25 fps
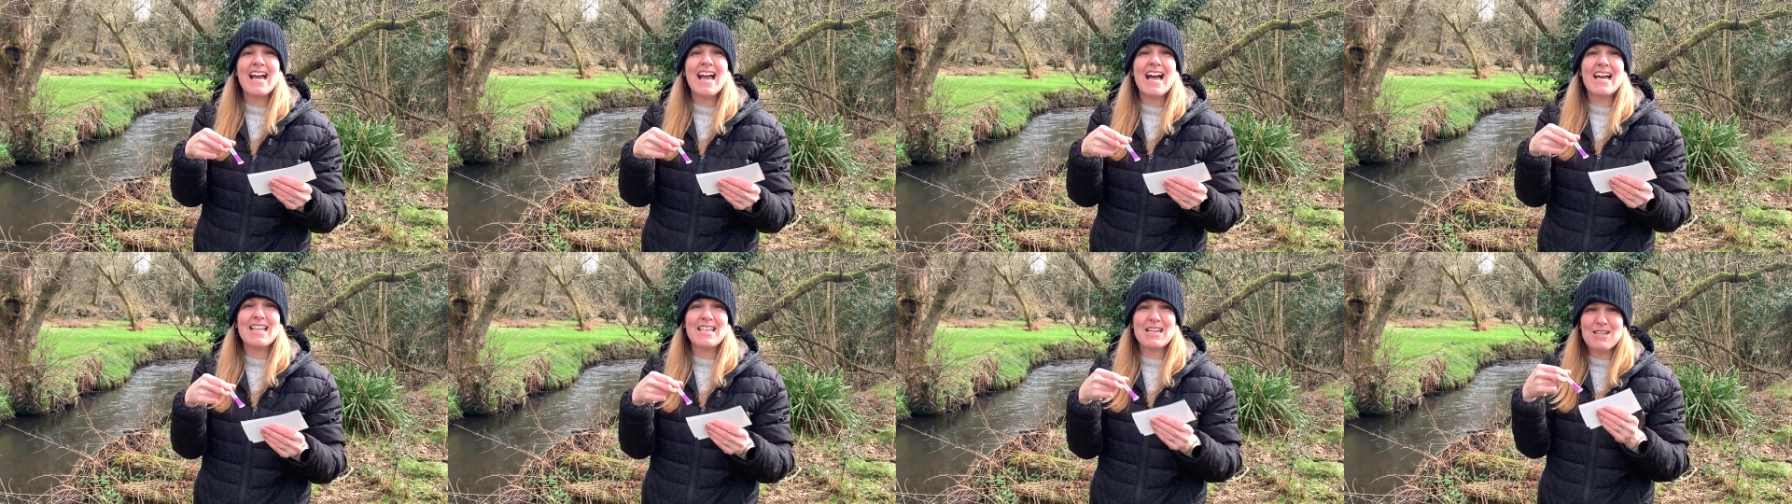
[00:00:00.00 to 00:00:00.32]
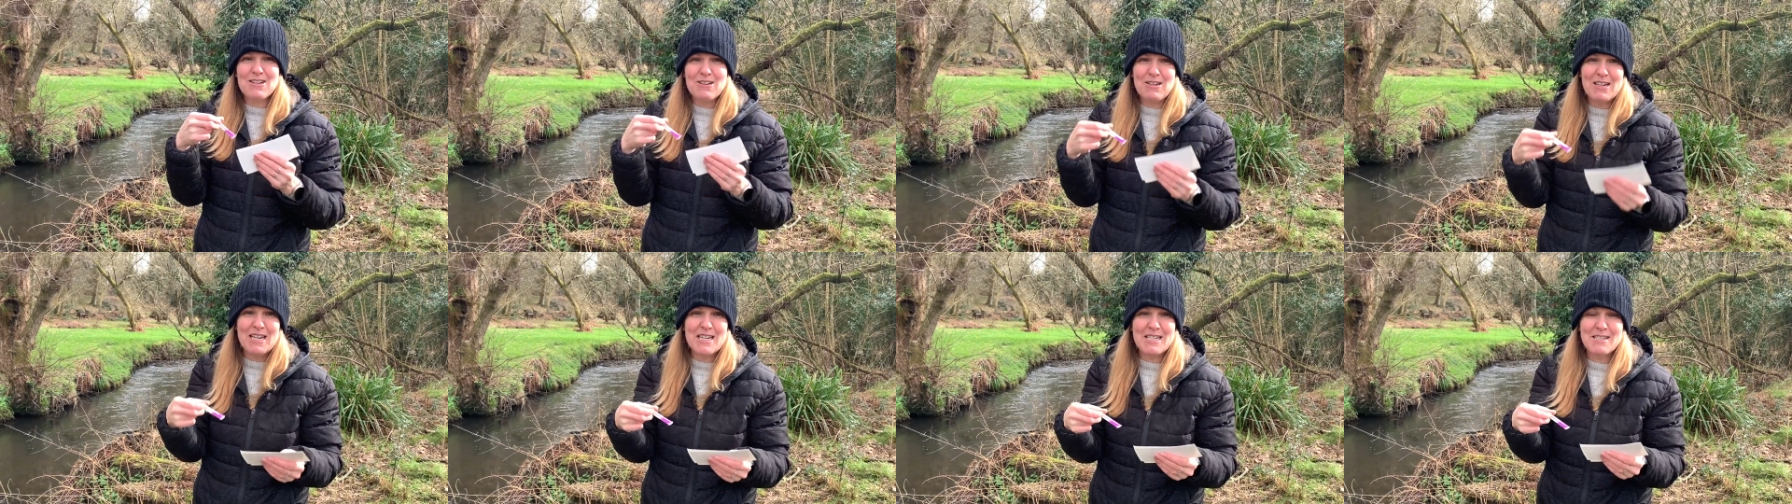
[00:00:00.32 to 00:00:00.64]
and then
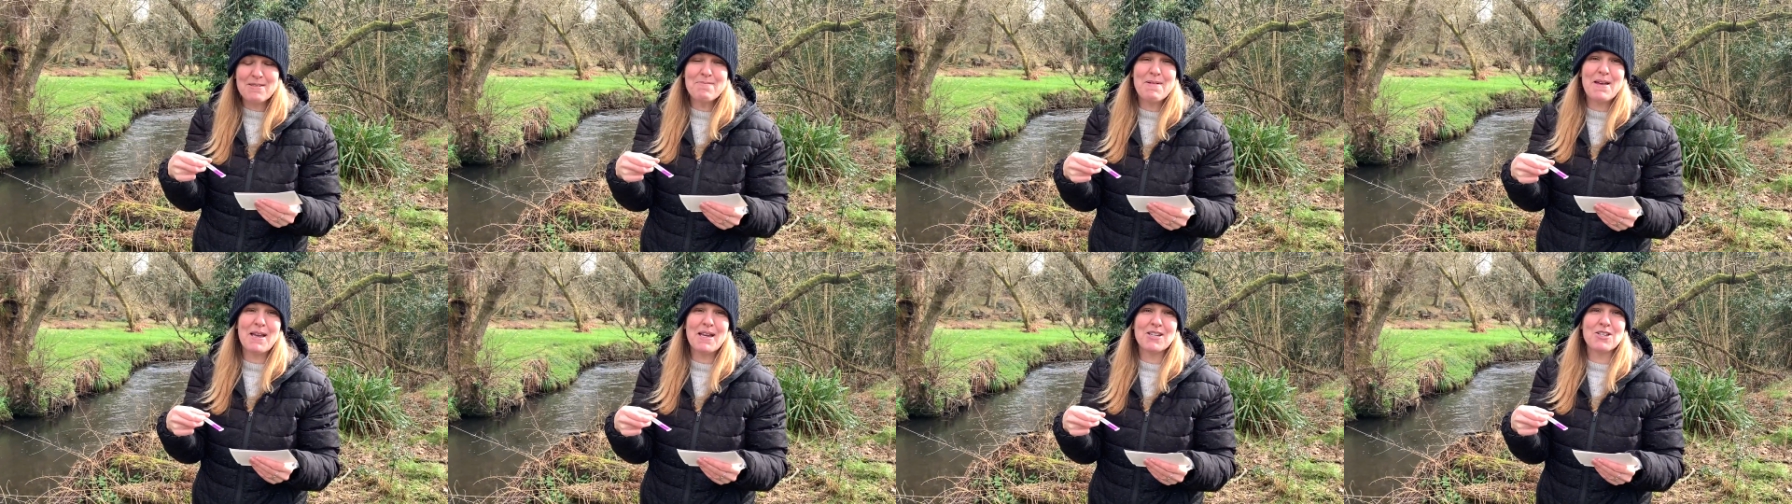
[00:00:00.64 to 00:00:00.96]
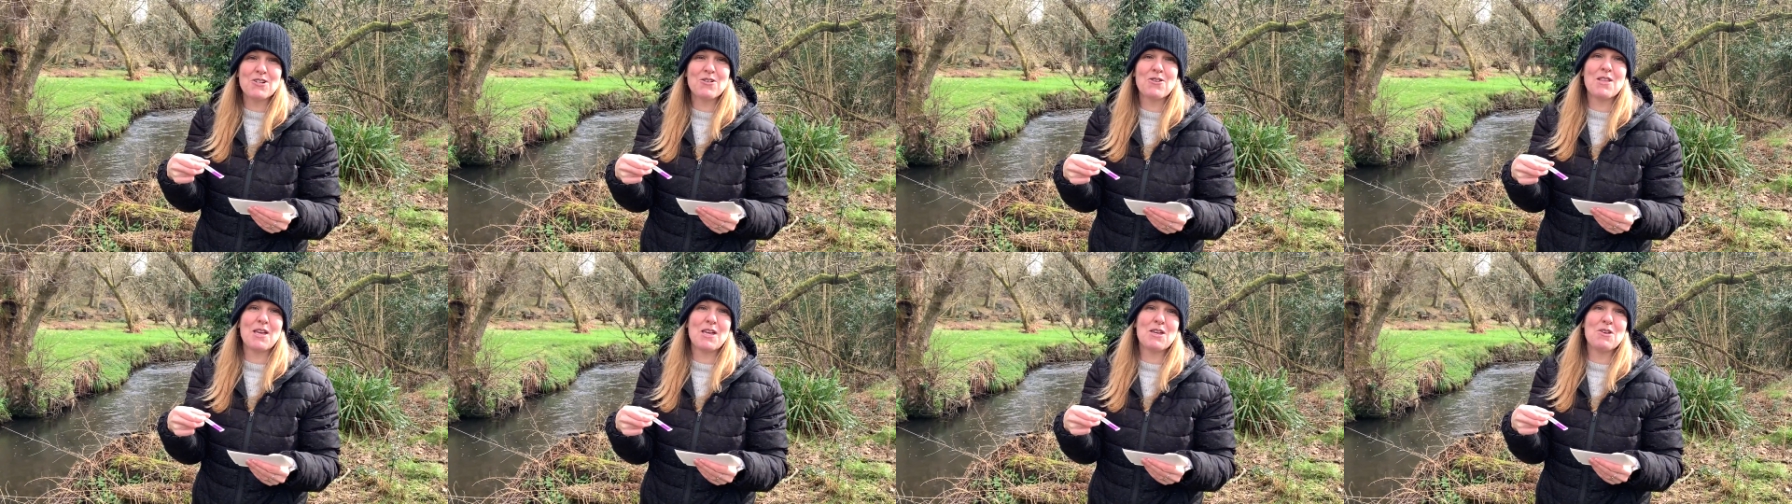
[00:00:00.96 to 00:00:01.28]
you need to make
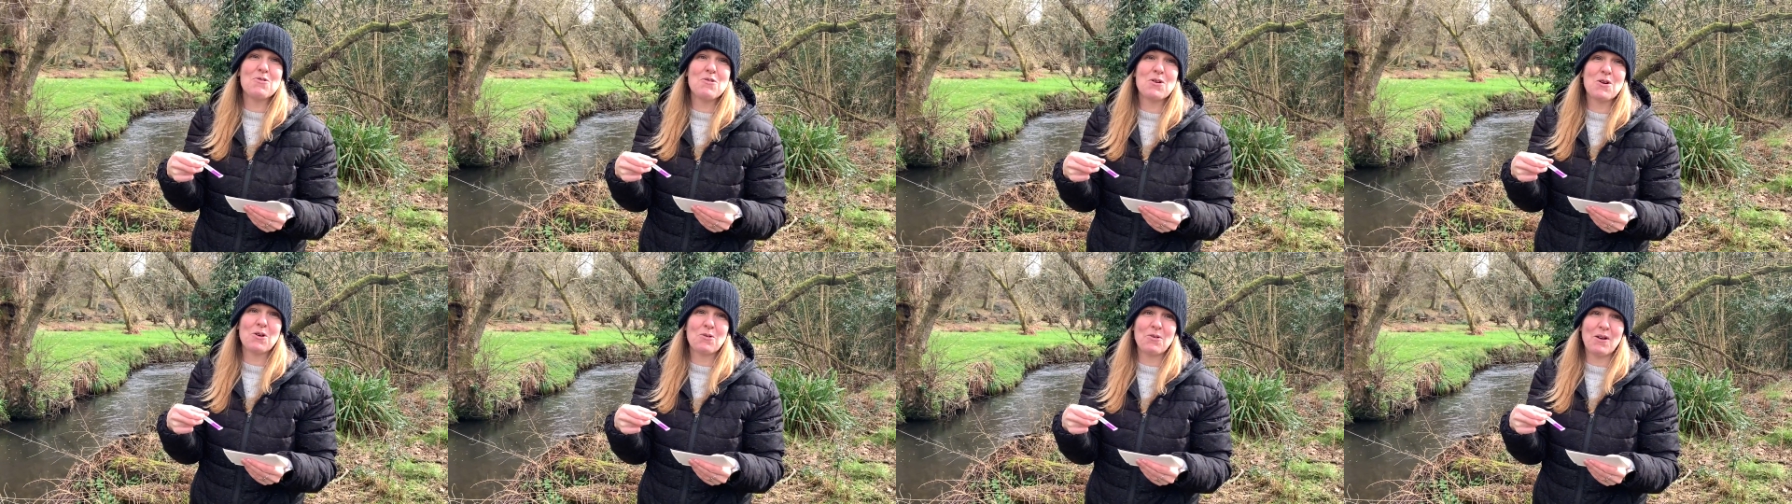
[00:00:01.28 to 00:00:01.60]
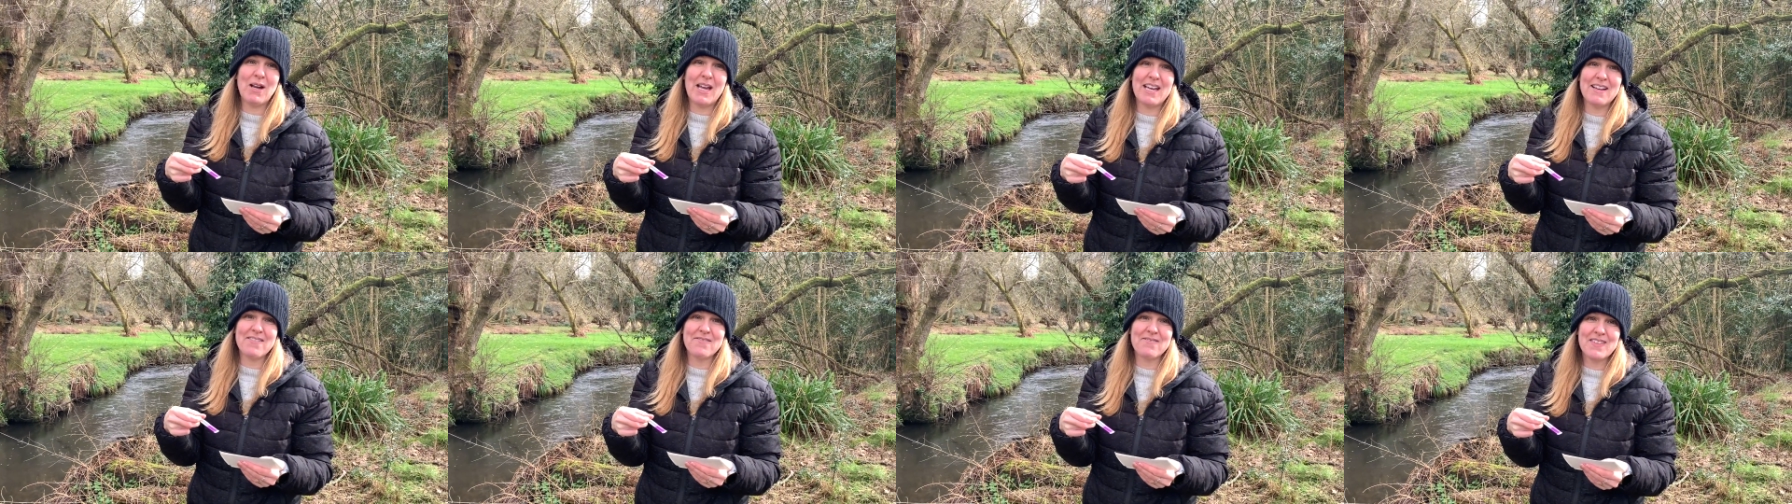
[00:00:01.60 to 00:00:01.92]
sure that you
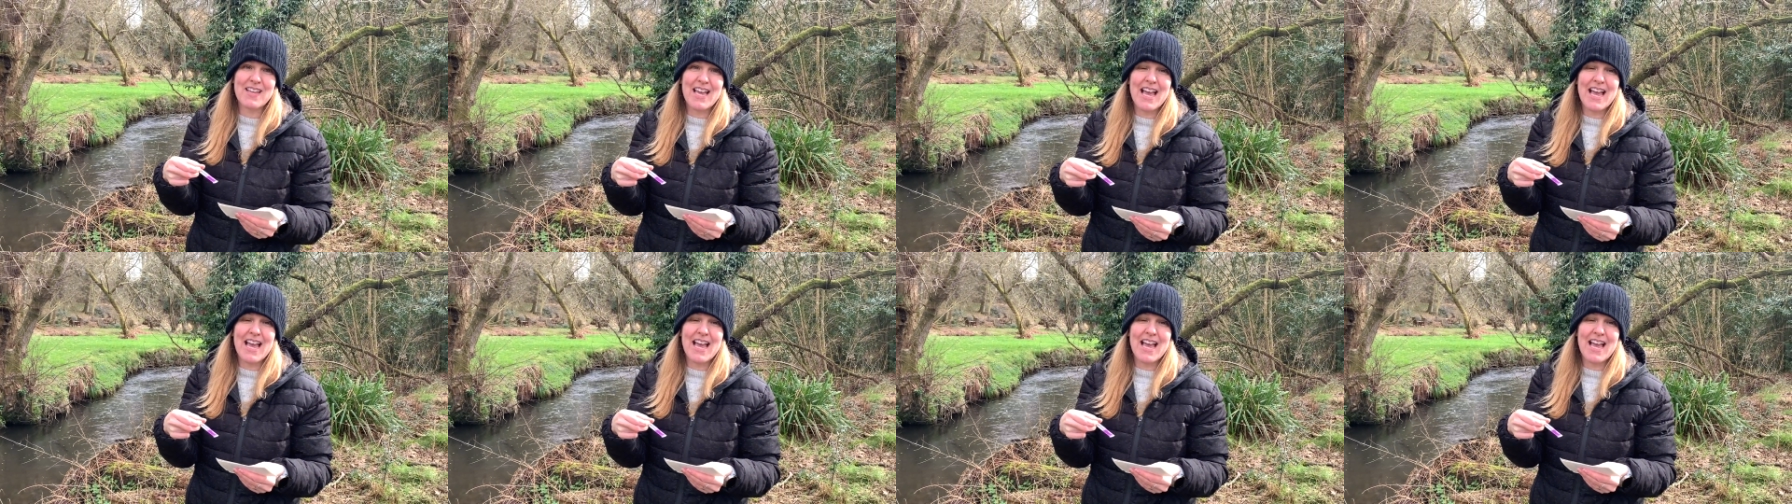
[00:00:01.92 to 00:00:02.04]
agree.